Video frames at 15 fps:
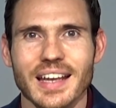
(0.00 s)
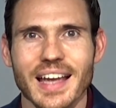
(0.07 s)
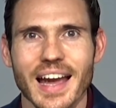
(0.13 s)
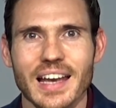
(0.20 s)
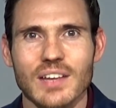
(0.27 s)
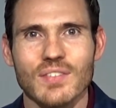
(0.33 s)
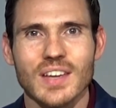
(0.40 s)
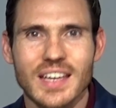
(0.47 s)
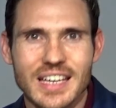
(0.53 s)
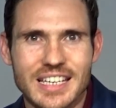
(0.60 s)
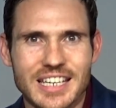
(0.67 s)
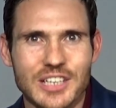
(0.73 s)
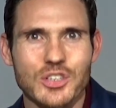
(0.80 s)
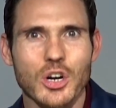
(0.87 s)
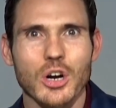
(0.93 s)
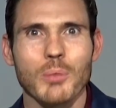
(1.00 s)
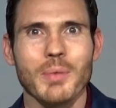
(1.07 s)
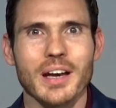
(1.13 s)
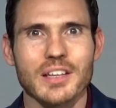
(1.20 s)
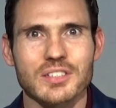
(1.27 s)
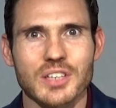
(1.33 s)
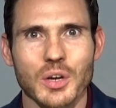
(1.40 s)
kind of
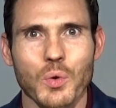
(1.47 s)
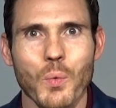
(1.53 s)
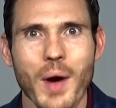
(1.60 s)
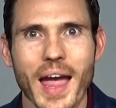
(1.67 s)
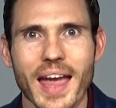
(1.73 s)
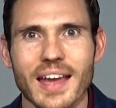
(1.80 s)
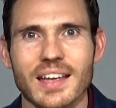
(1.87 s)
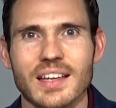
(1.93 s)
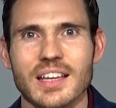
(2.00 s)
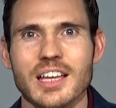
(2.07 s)
deterministic way,